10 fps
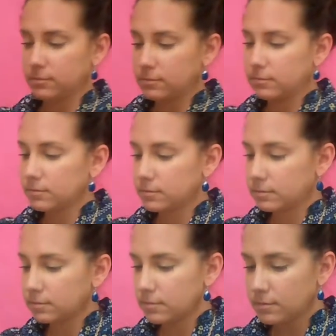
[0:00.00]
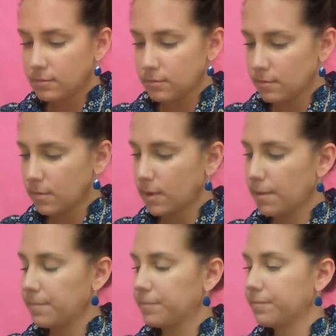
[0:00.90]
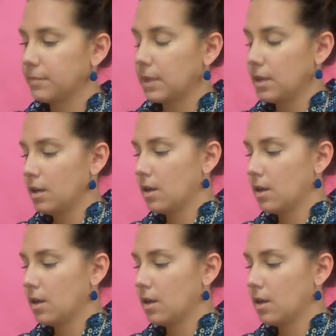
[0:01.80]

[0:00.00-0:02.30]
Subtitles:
No one is speaking in this clip.